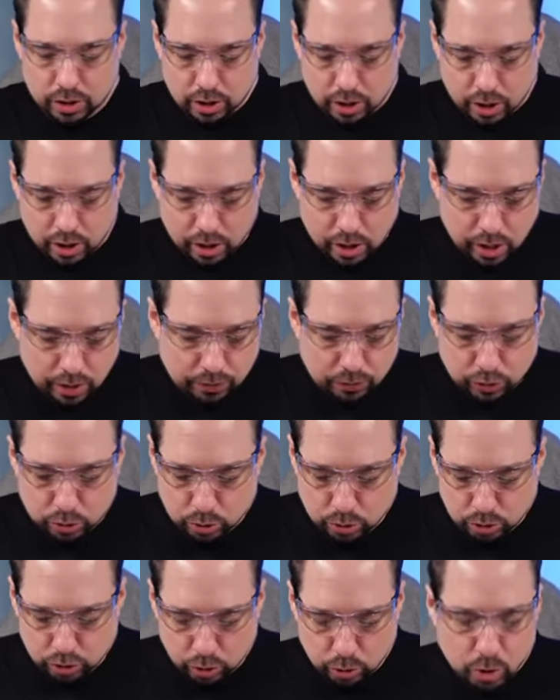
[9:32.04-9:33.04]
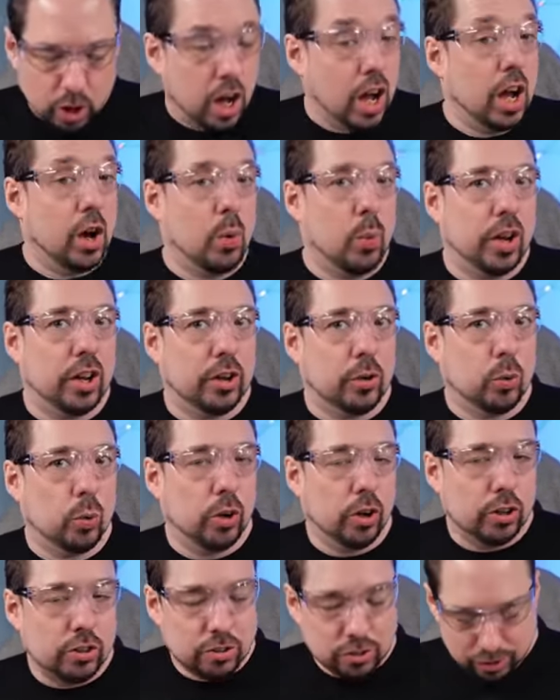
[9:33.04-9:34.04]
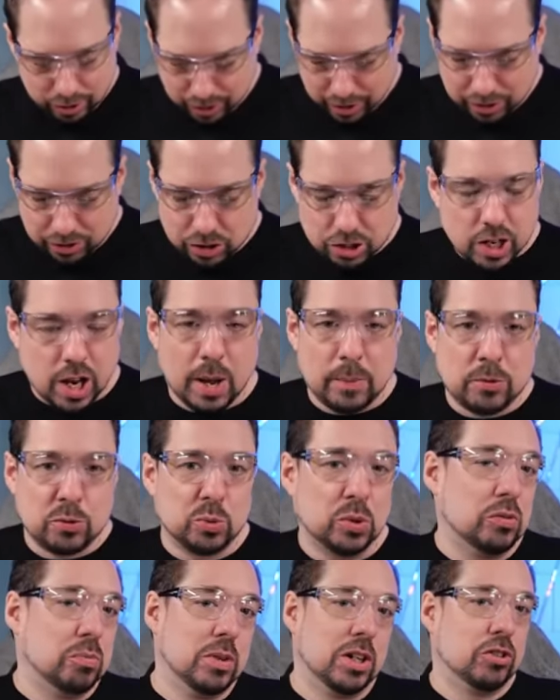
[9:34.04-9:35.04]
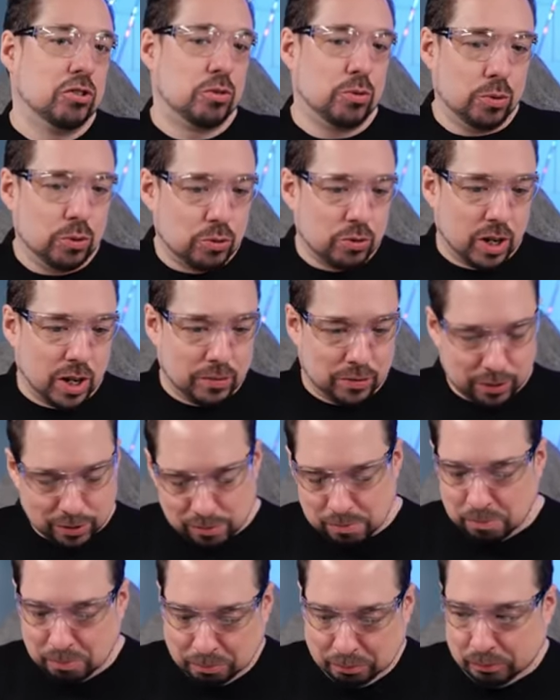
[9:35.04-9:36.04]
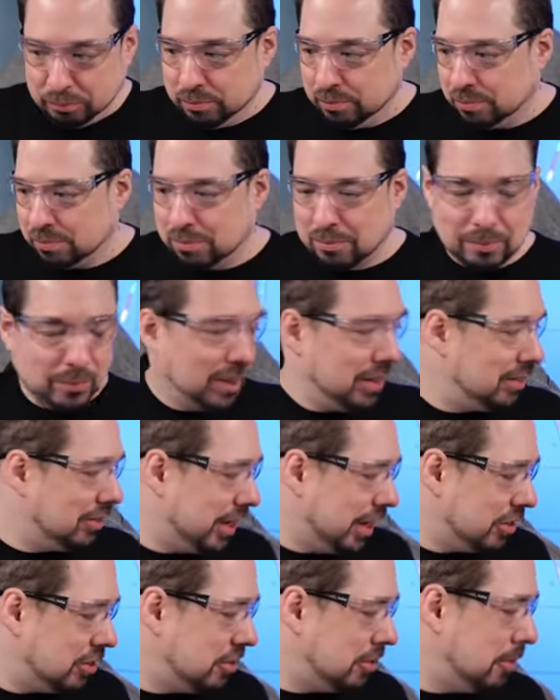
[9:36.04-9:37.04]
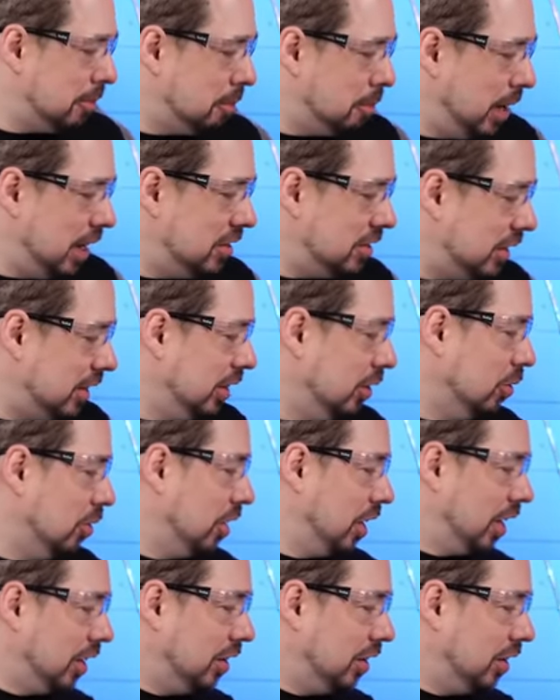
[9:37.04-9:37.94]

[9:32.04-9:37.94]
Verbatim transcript: I have no clue how well it works. It zaps with my screwdriver. That's basically all I